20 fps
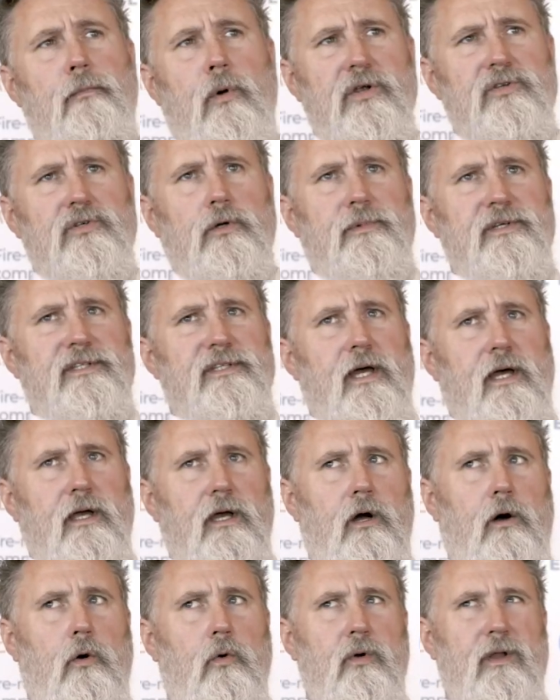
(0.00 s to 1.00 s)
my job at
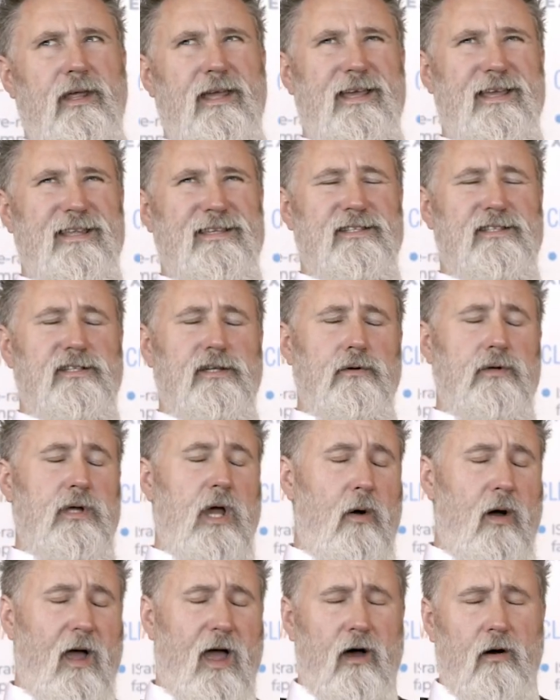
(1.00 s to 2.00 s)
Stancold is to
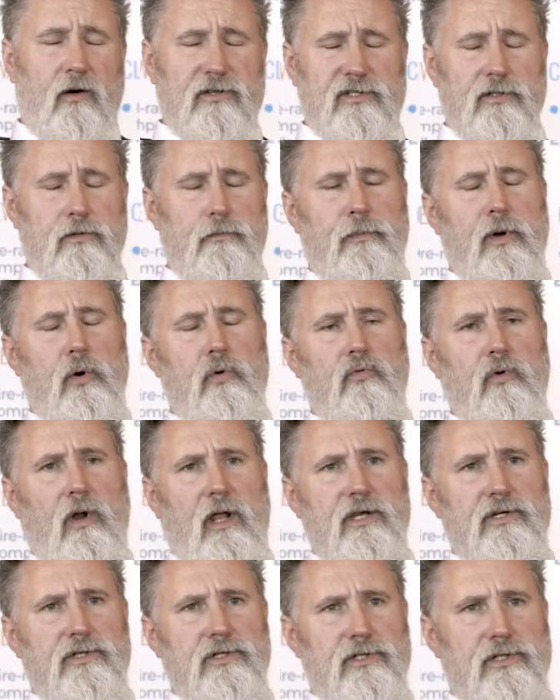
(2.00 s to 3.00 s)
go out and to build
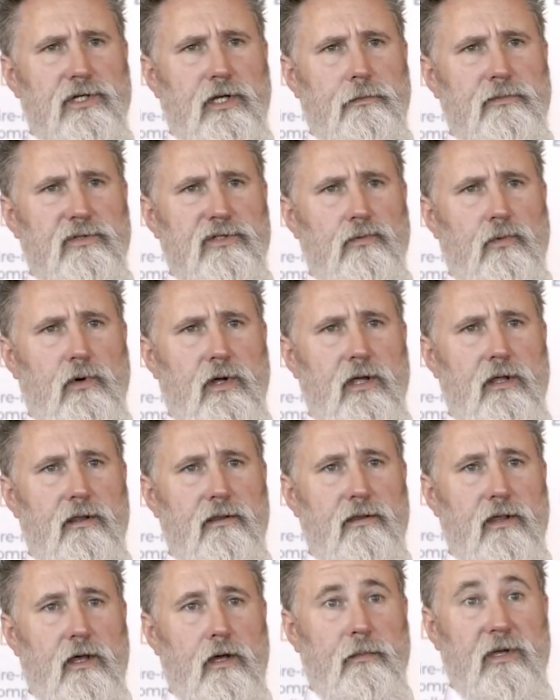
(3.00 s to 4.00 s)
relationships
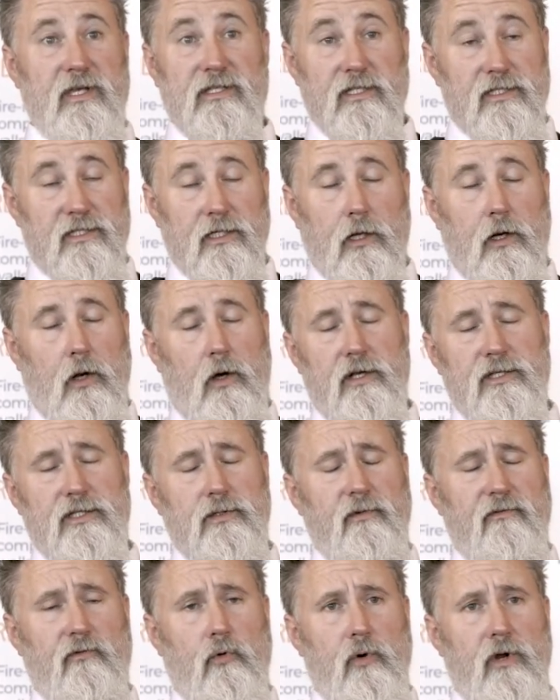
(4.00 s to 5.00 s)
with existing clients
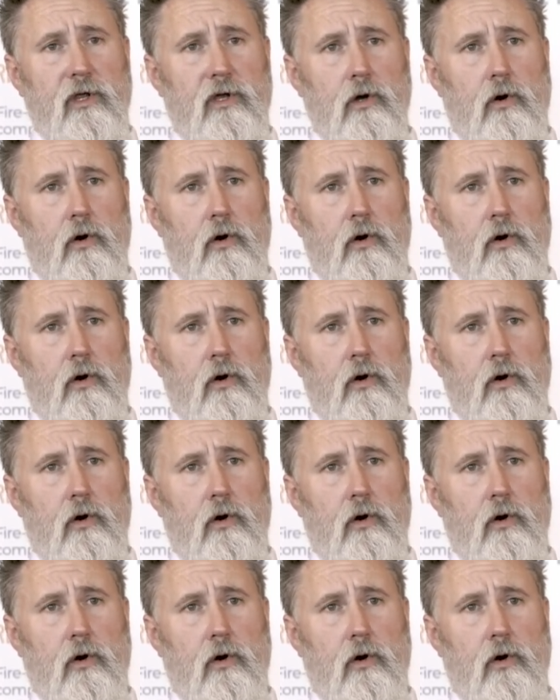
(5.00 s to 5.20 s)
that we've already